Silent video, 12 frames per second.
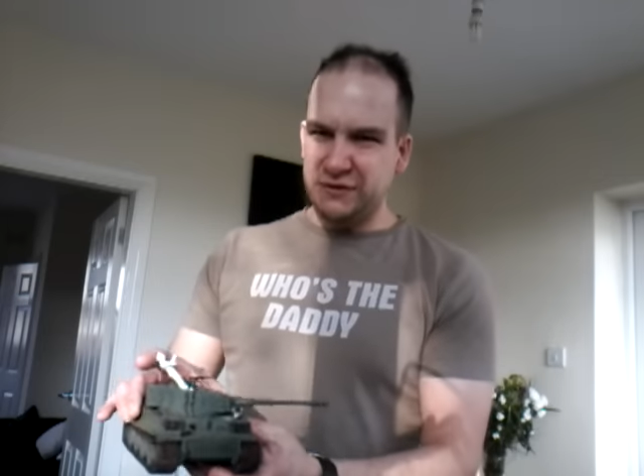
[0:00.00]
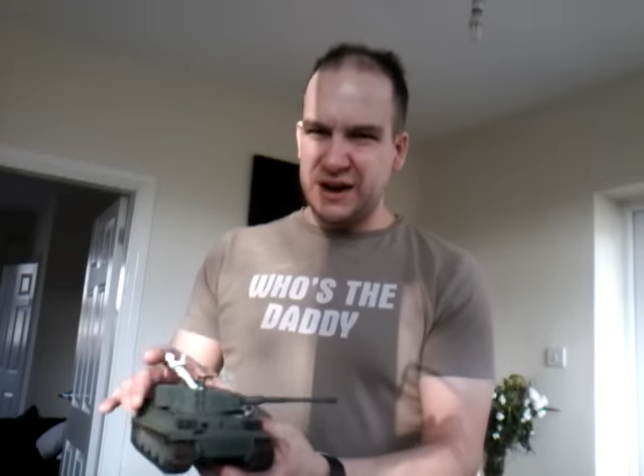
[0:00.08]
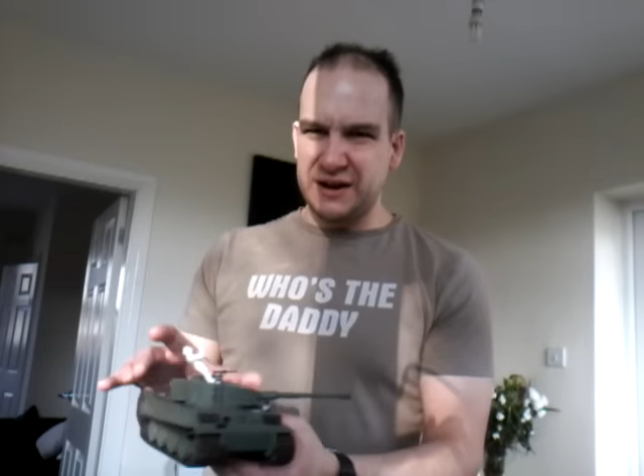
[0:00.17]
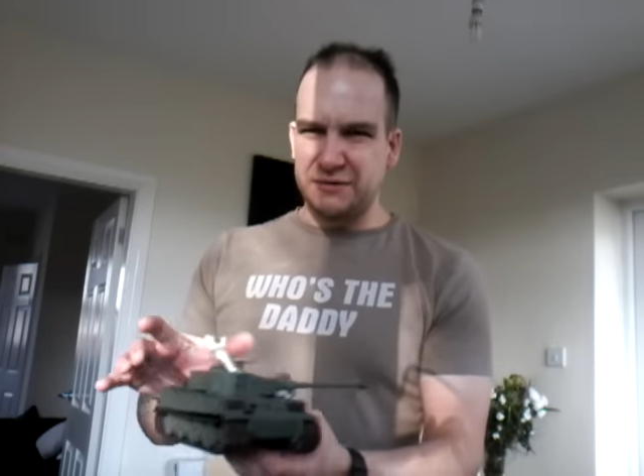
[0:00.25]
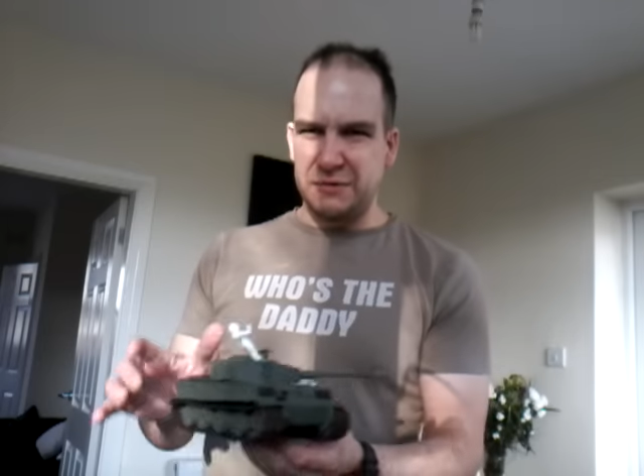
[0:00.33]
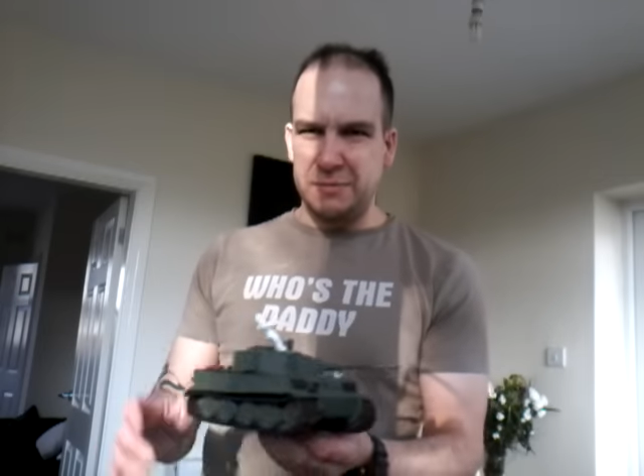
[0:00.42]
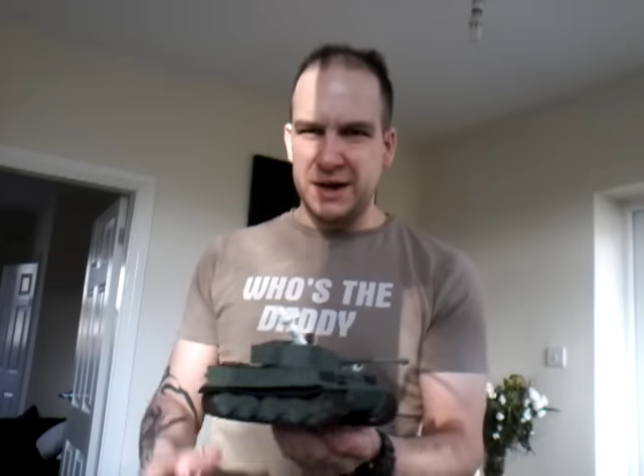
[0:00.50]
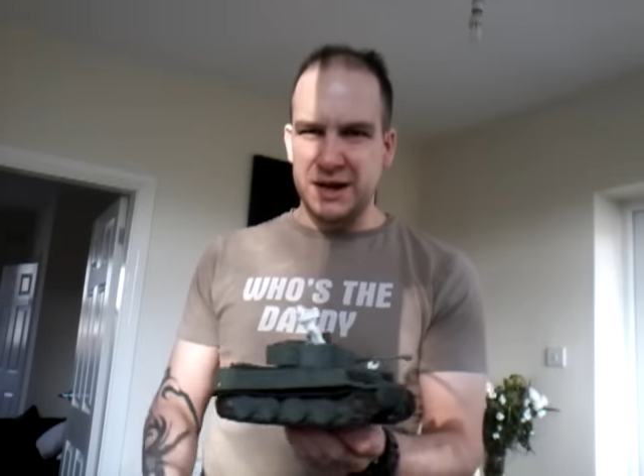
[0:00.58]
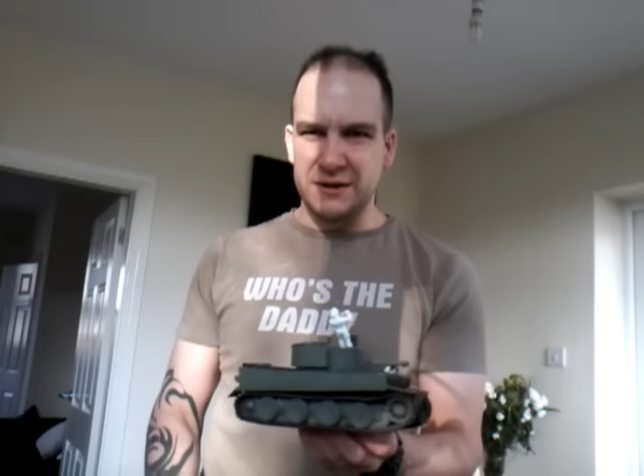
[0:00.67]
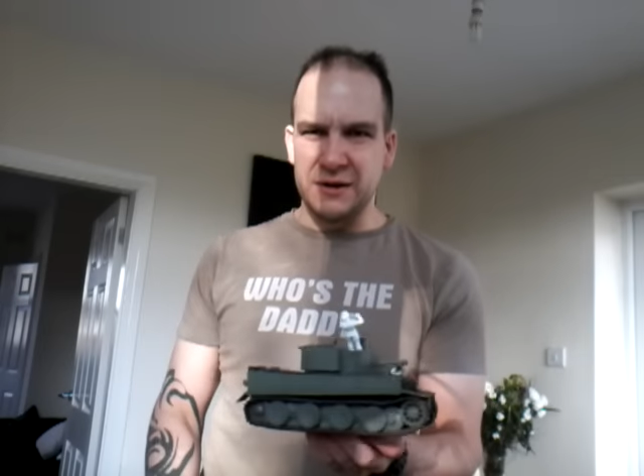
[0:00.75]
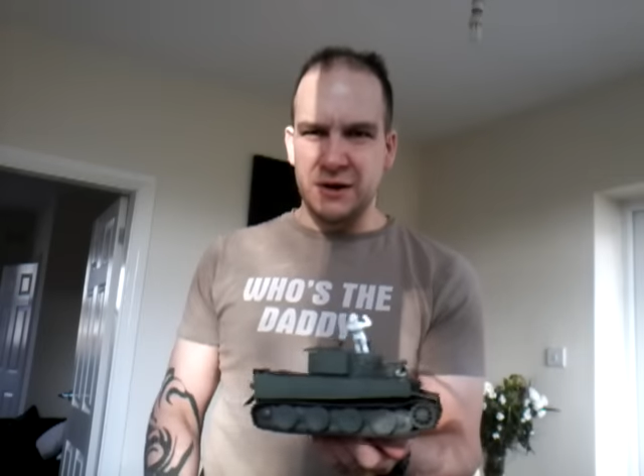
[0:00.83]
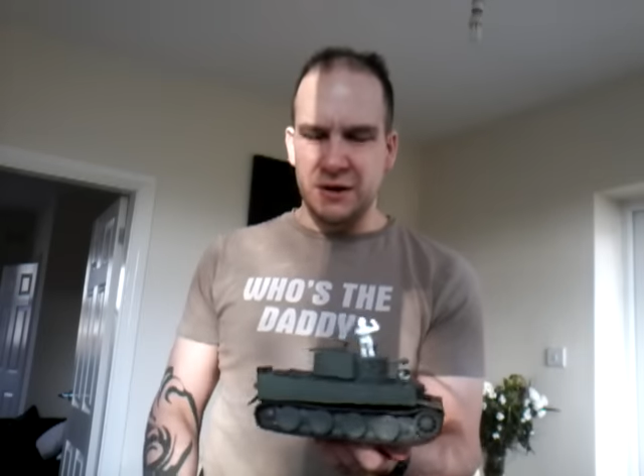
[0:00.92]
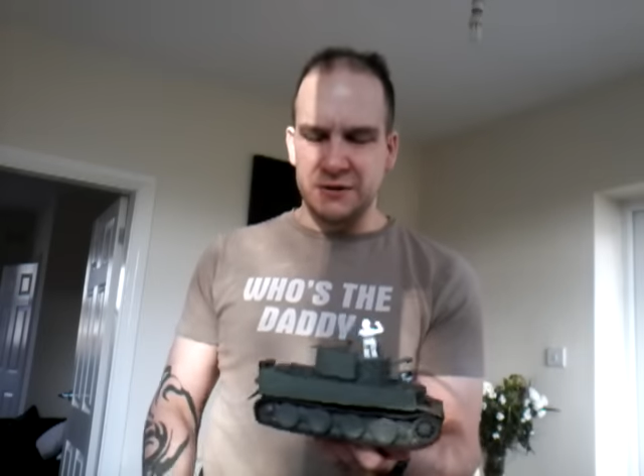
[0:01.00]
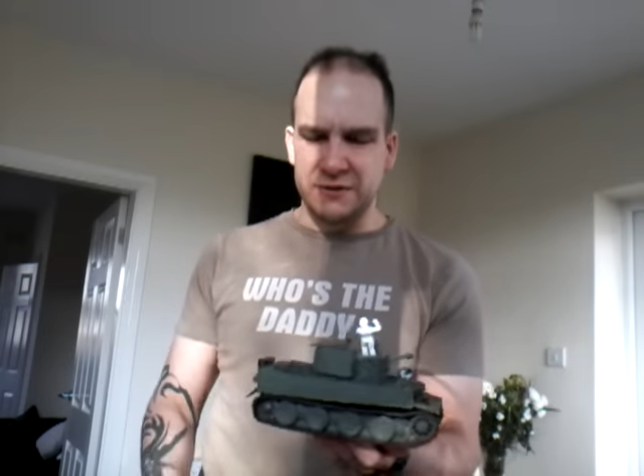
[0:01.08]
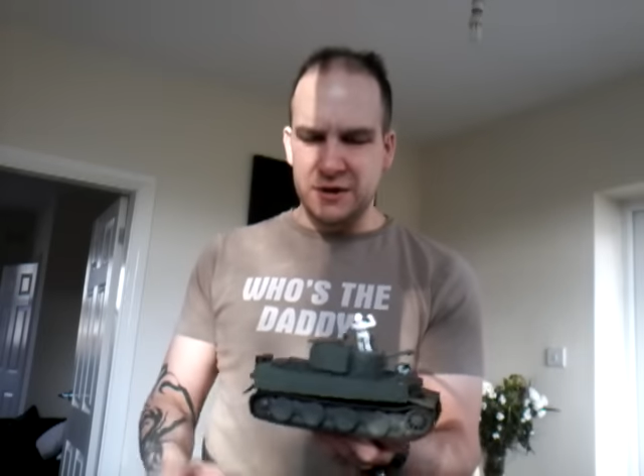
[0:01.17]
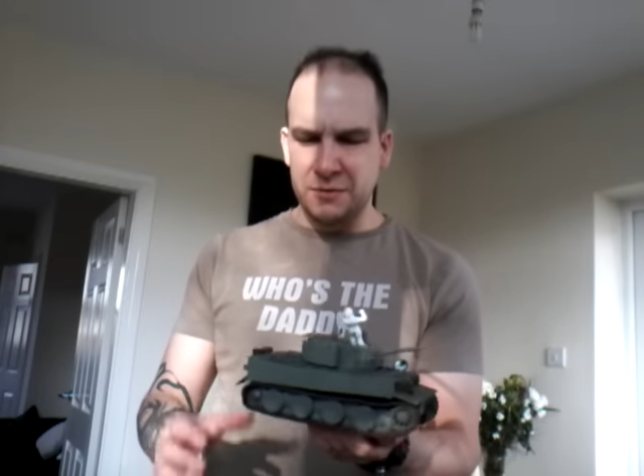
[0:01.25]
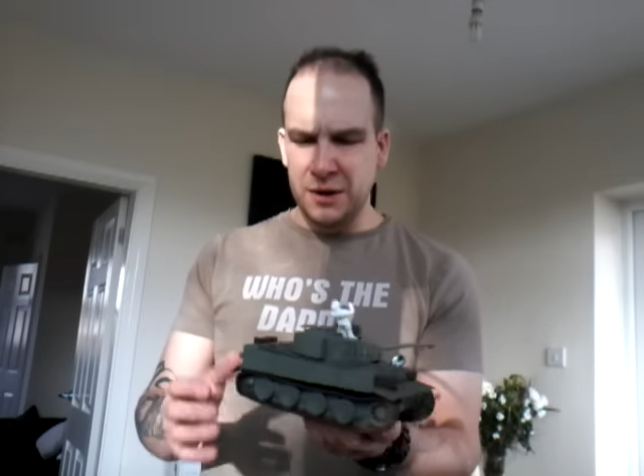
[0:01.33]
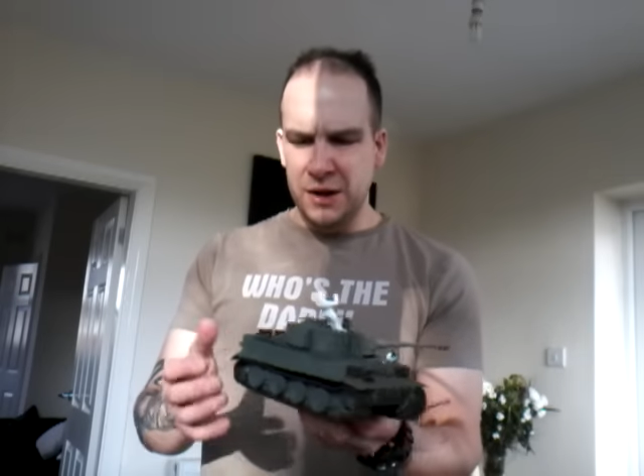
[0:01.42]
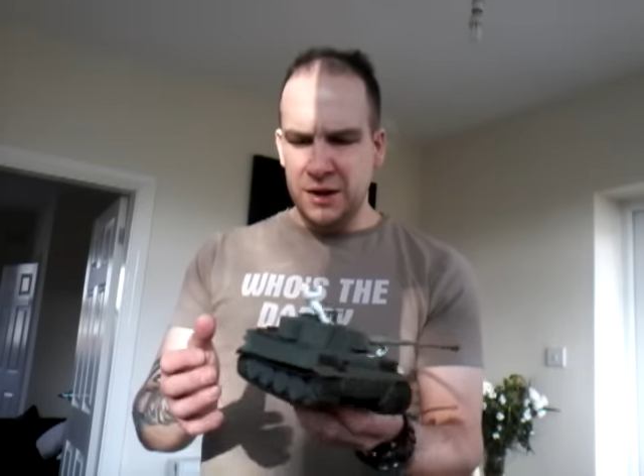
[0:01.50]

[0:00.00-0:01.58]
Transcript: Tracks are a pain in the arse though.